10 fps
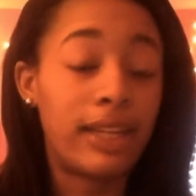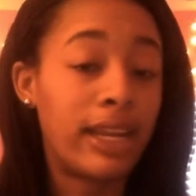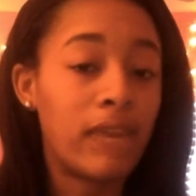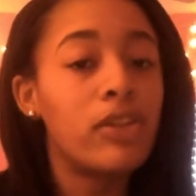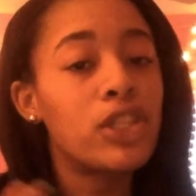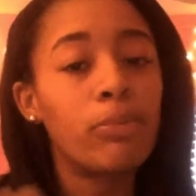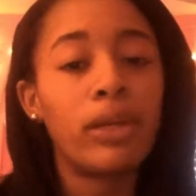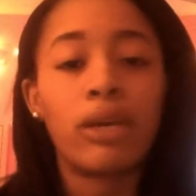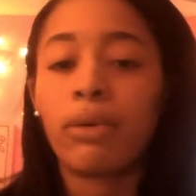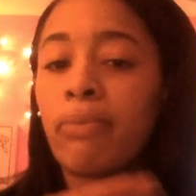They never told
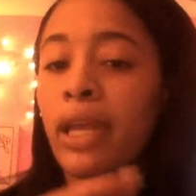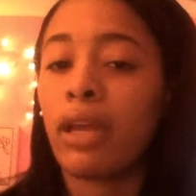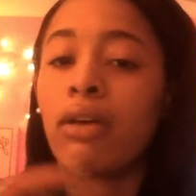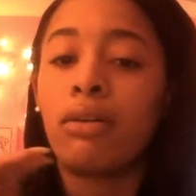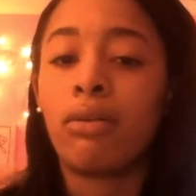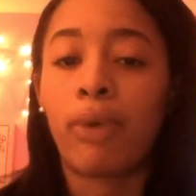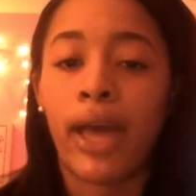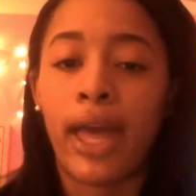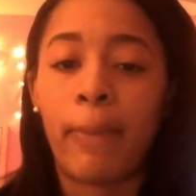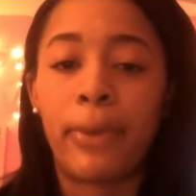me it would make it go
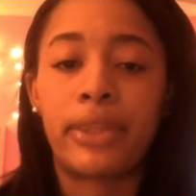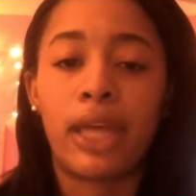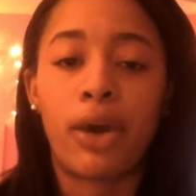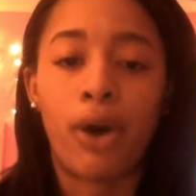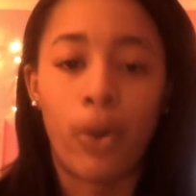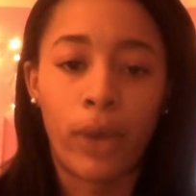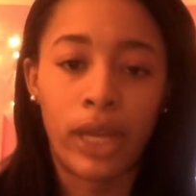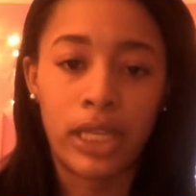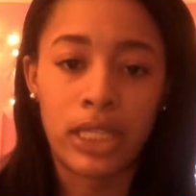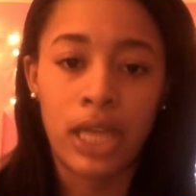away, but they
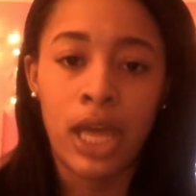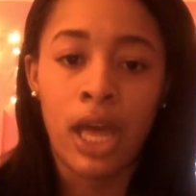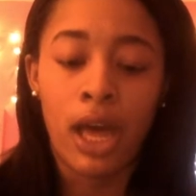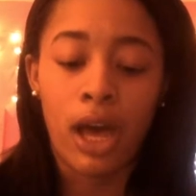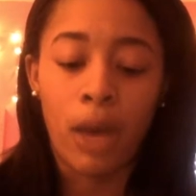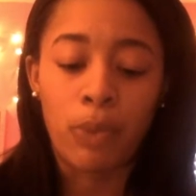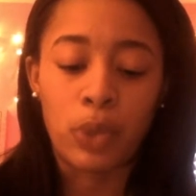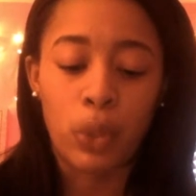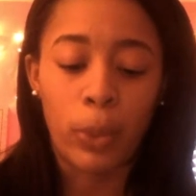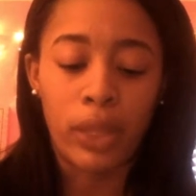always
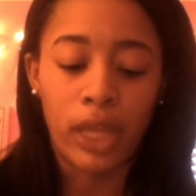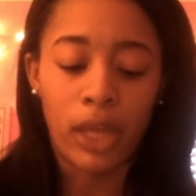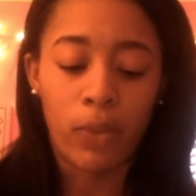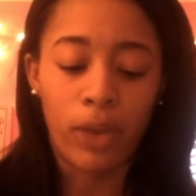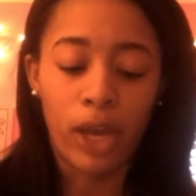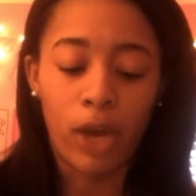told me that it would